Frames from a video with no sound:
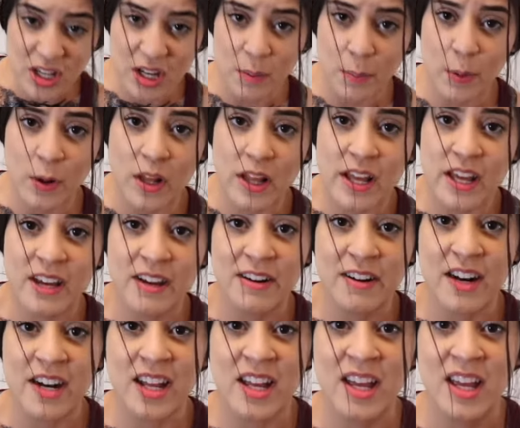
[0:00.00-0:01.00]
gonna pull it,
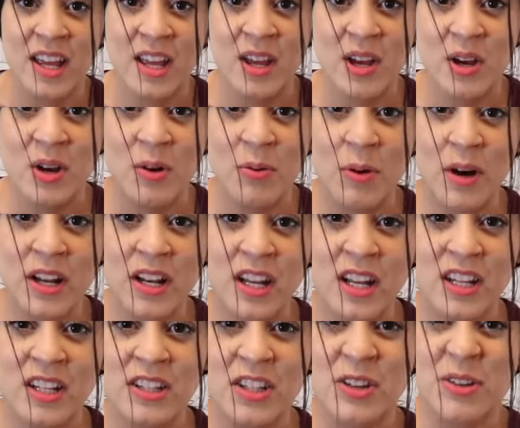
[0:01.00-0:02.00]
ready? One,
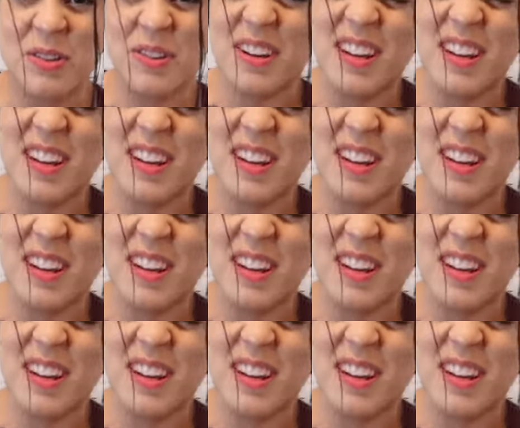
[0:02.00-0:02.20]
two.